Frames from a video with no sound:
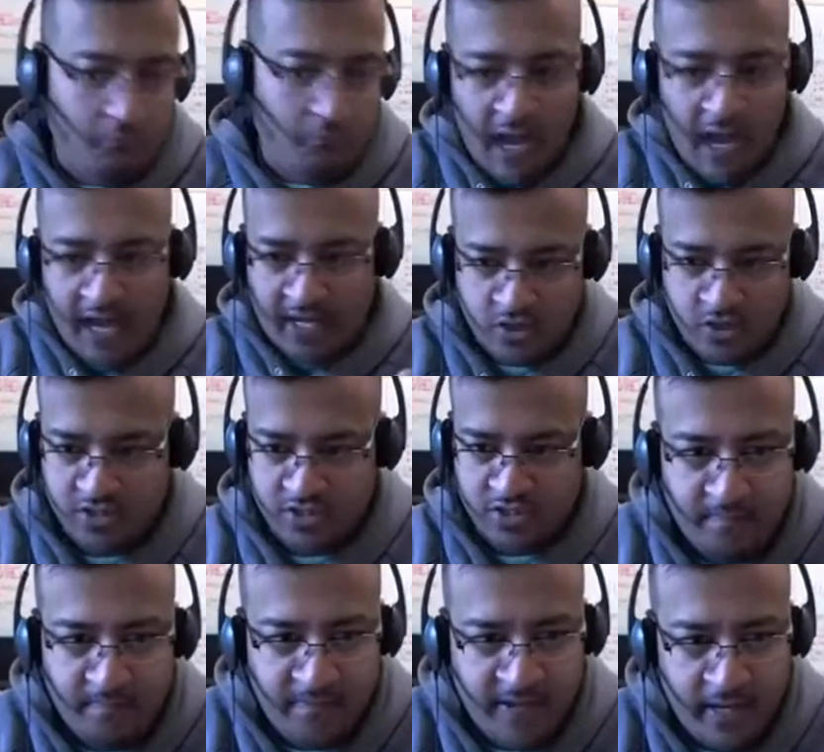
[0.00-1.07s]
I can just
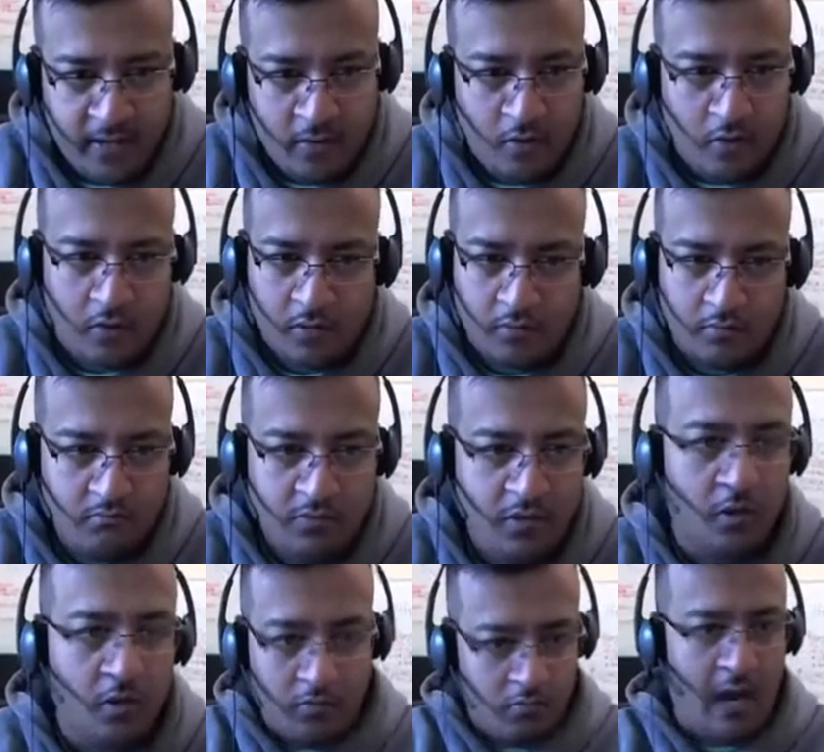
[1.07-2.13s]
jump in, or
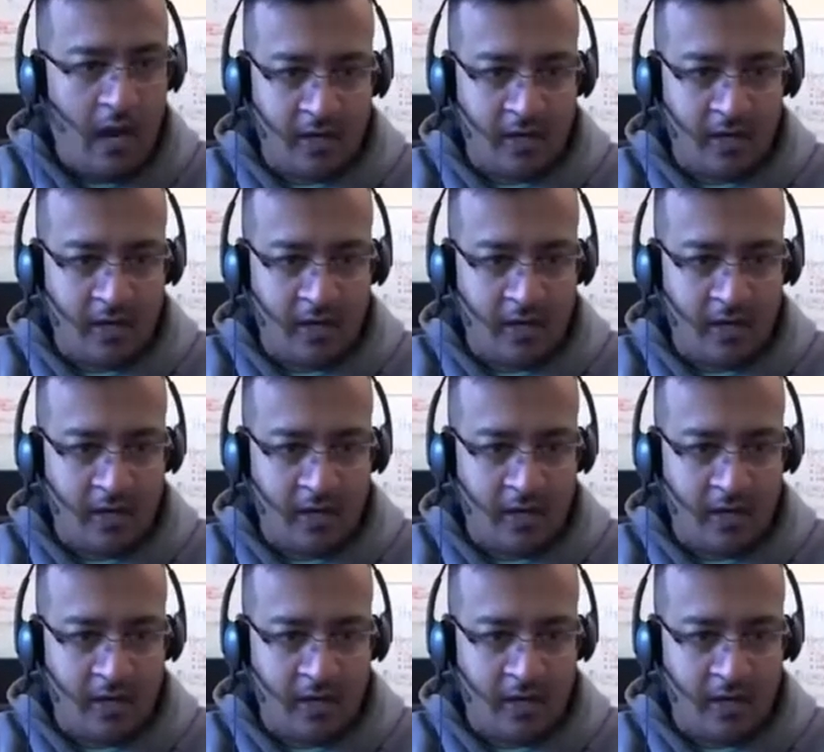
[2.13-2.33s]
I